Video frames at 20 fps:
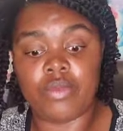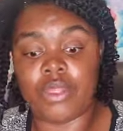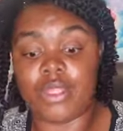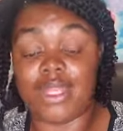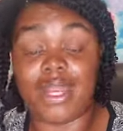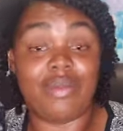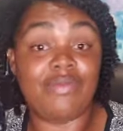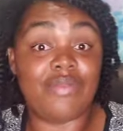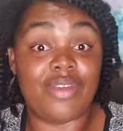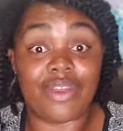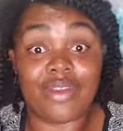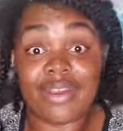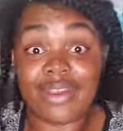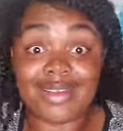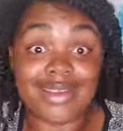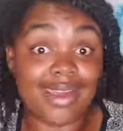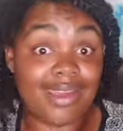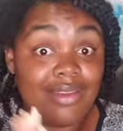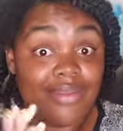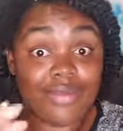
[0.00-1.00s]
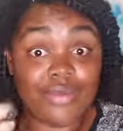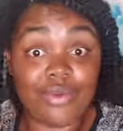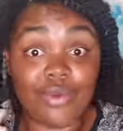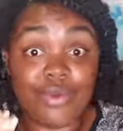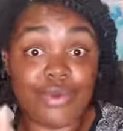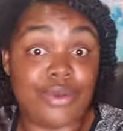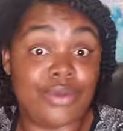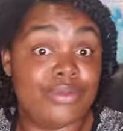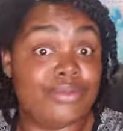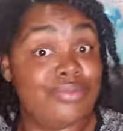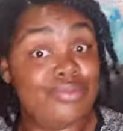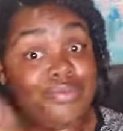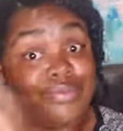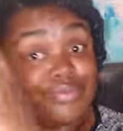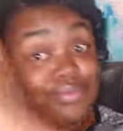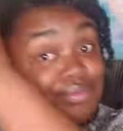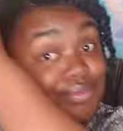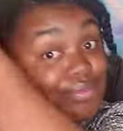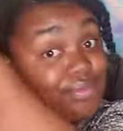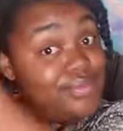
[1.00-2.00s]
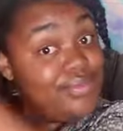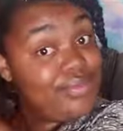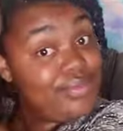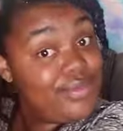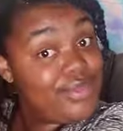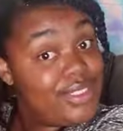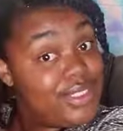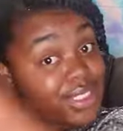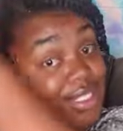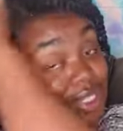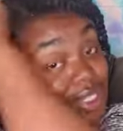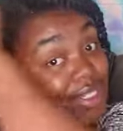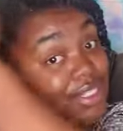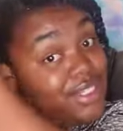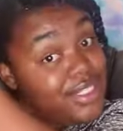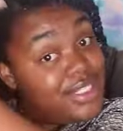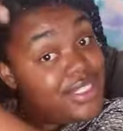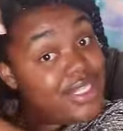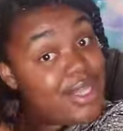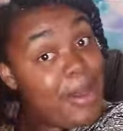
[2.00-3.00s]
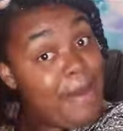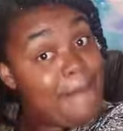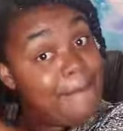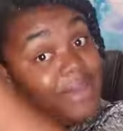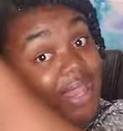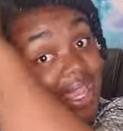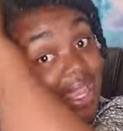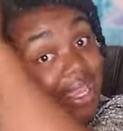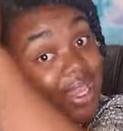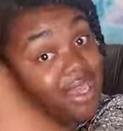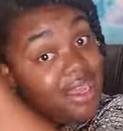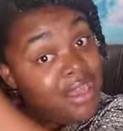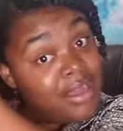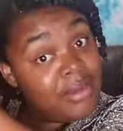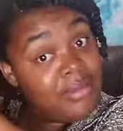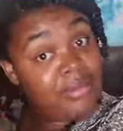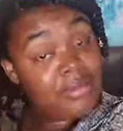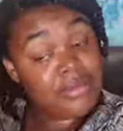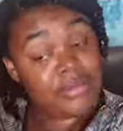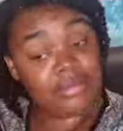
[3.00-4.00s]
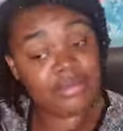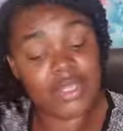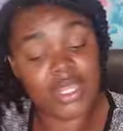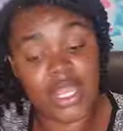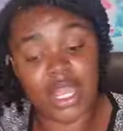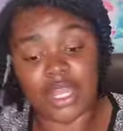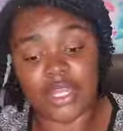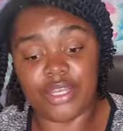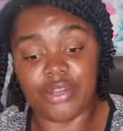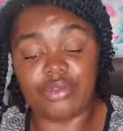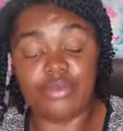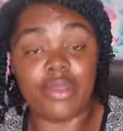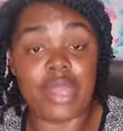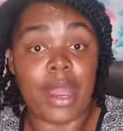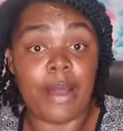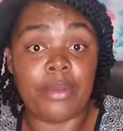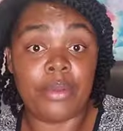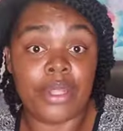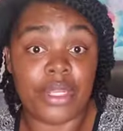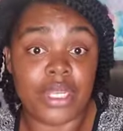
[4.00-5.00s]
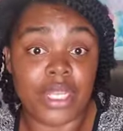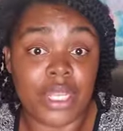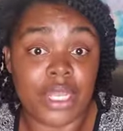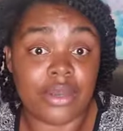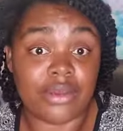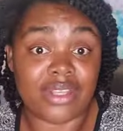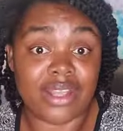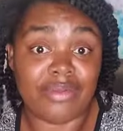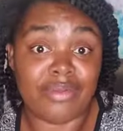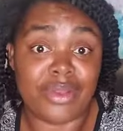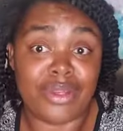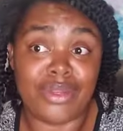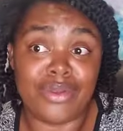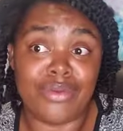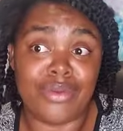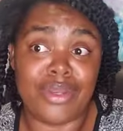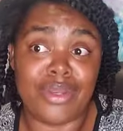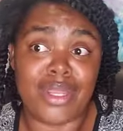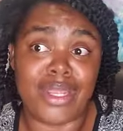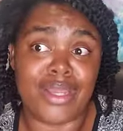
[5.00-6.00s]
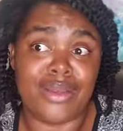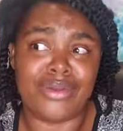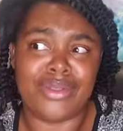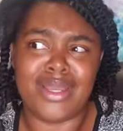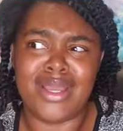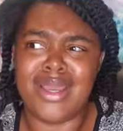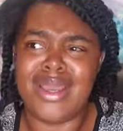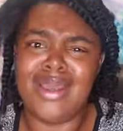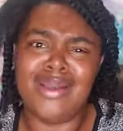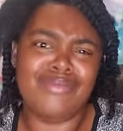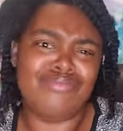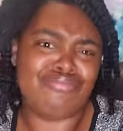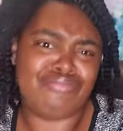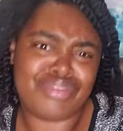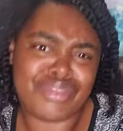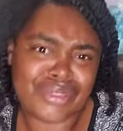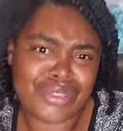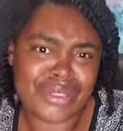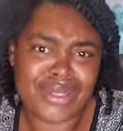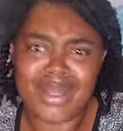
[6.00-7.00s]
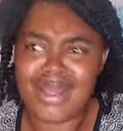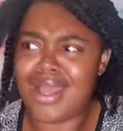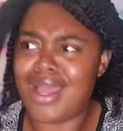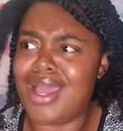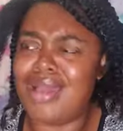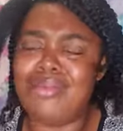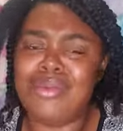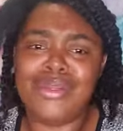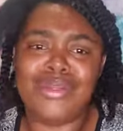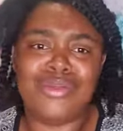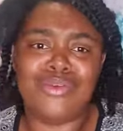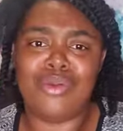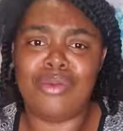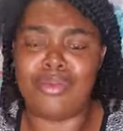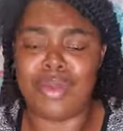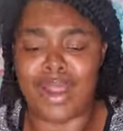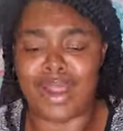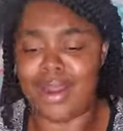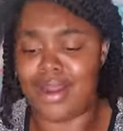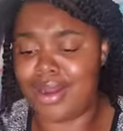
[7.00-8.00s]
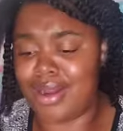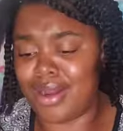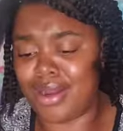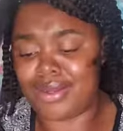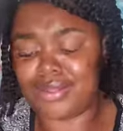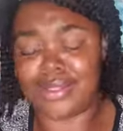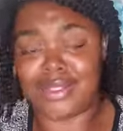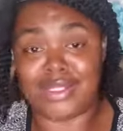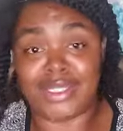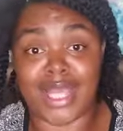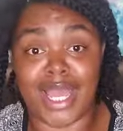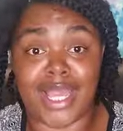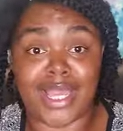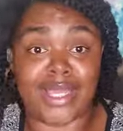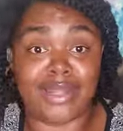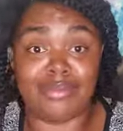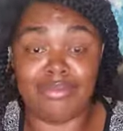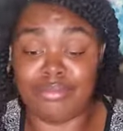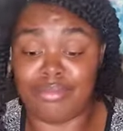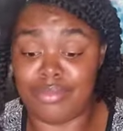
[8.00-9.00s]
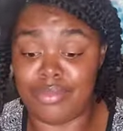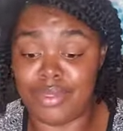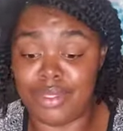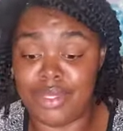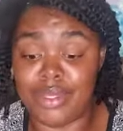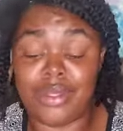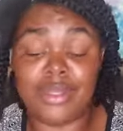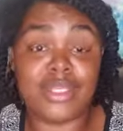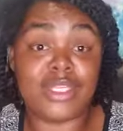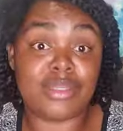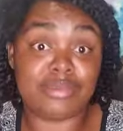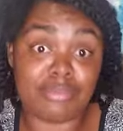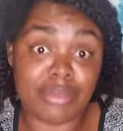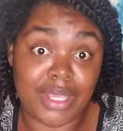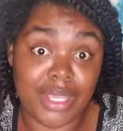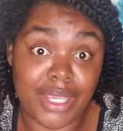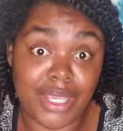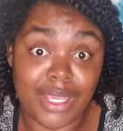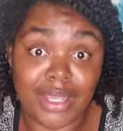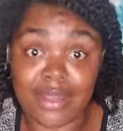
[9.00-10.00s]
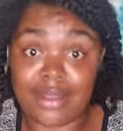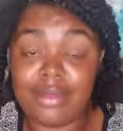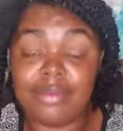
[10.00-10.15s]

That I'm very excited for. So, makeup. I do dabble in nails. I've been doing nails. I've been doing my hair since I could speak.